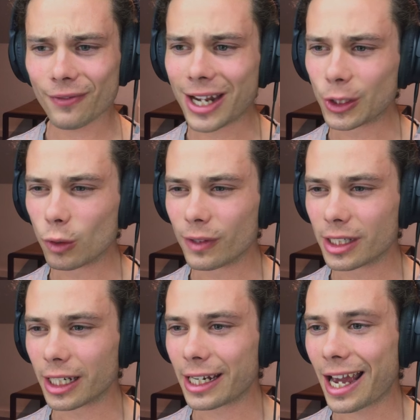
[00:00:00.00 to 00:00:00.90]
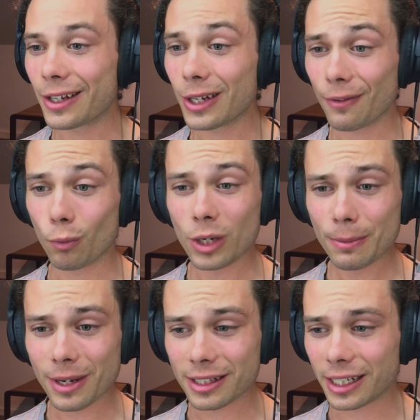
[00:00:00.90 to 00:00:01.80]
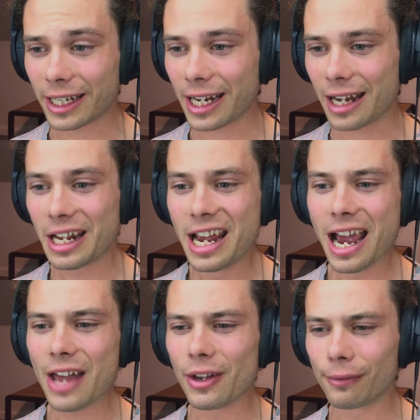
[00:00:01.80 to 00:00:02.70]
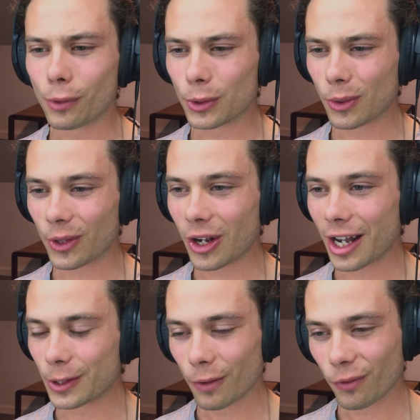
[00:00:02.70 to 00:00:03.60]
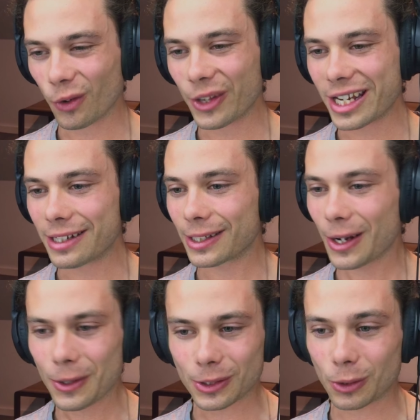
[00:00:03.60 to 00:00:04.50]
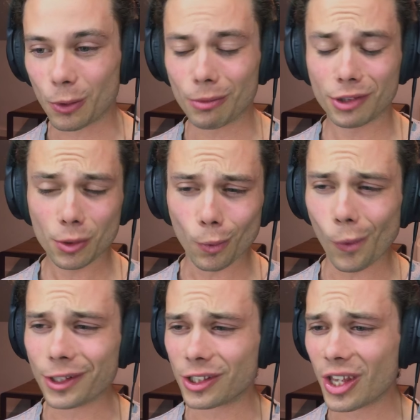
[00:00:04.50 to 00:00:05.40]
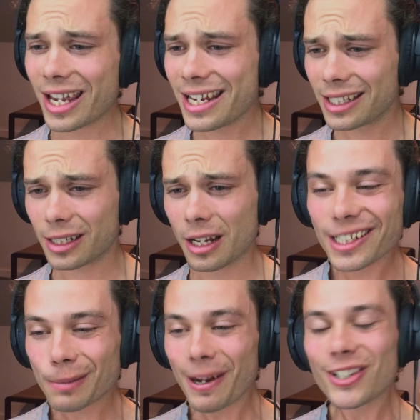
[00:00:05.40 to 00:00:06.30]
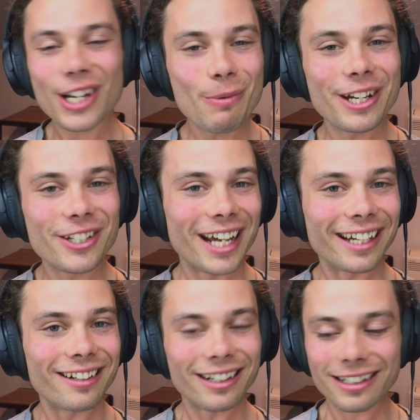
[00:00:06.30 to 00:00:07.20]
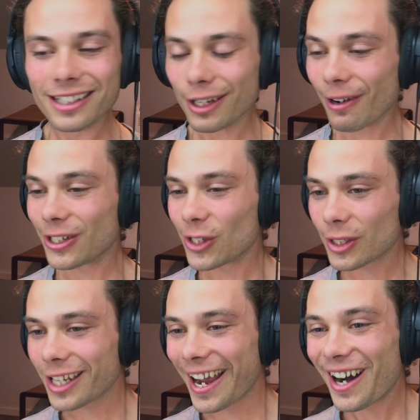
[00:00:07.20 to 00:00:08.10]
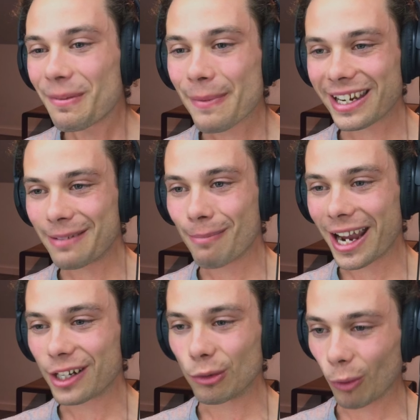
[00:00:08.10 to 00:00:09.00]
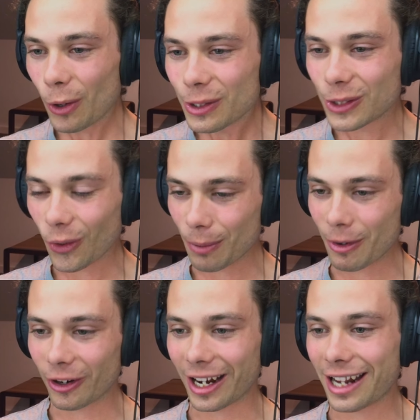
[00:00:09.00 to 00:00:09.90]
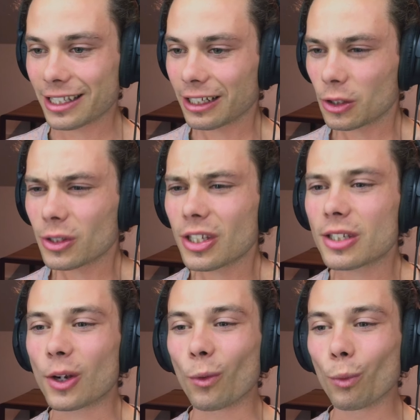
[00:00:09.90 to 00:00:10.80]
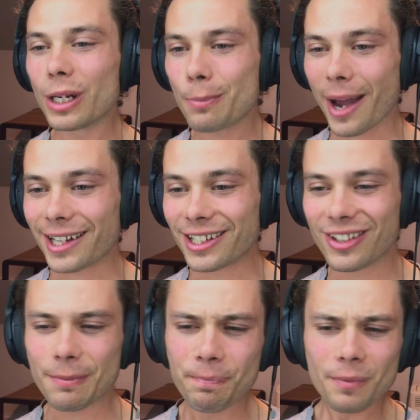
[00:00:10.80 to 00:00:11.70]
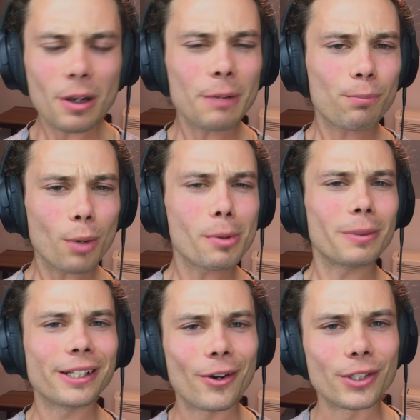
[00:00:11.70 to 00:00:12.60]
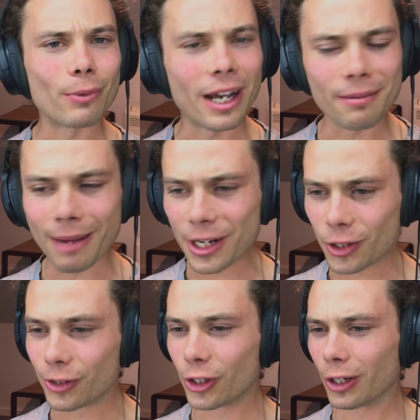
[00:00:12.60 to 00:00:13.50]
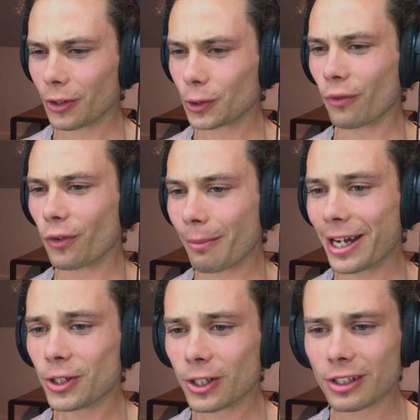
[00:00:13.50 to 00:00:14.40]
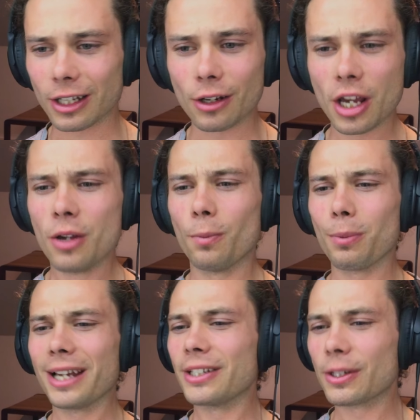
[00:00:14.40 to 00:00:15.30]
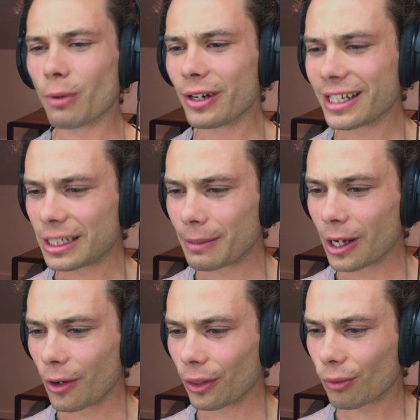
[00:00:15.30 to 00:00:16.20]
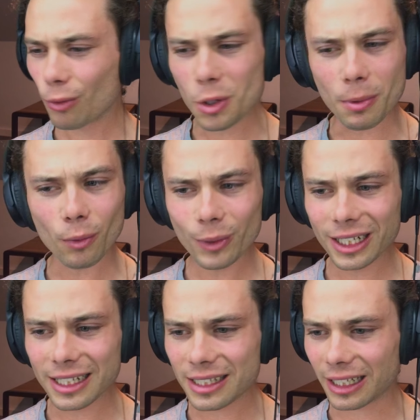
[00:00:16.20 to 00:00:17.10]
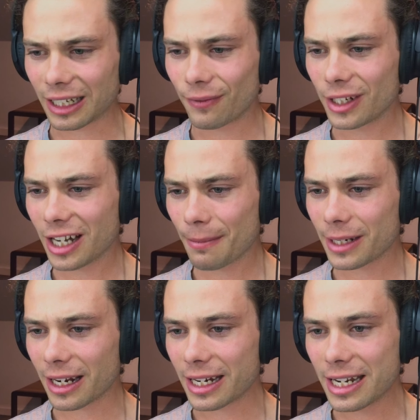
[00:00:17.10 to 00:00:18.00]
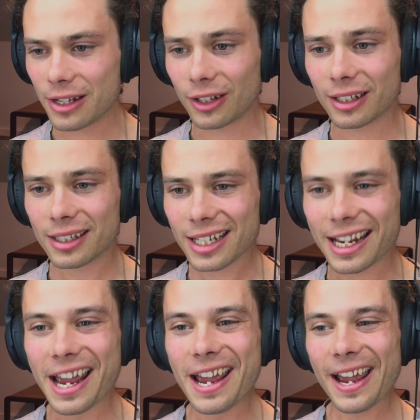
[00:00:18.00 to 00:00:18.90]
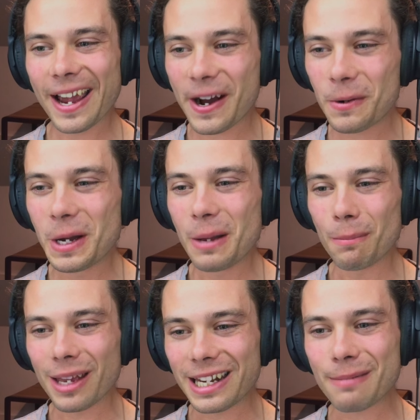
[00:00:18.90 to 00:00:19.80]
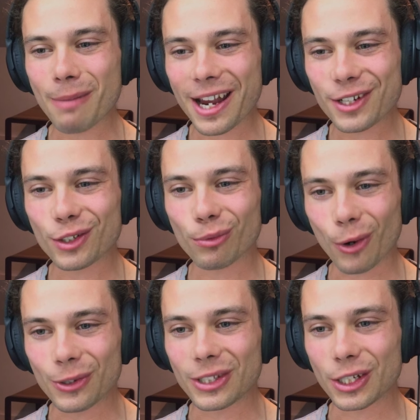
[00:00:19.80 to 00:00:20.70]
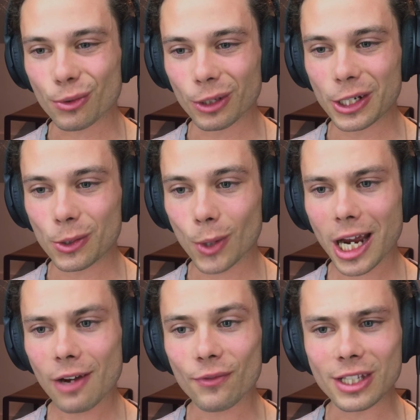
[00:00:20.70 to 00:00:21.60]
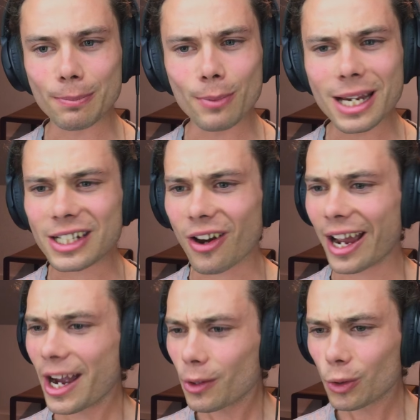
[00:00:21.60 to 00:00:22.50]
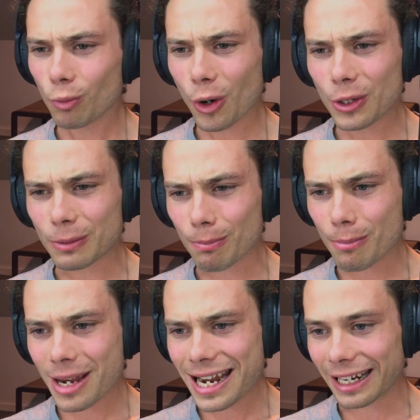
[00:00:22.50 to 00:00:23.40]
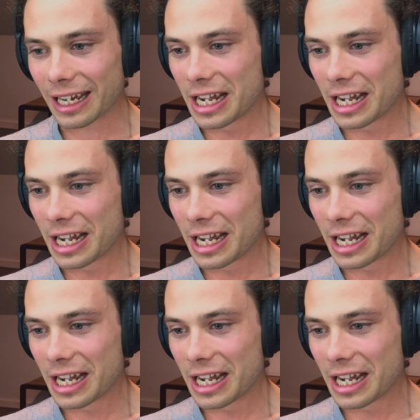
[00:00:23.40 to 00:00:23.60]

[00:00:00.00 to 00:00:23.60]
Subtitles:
Vancouver sticking out, you have Winnipeg sticking out, and then of course all the guys over on the East Coast or towards the east, especially when you take into consideration just how many main roads North America has. Like, just this grid pattern that probably goes around major geological formations and places where it needs to be going through. But realistically, if you come down here, you can see how many major roads they truly do have. These big diagonal roads, man,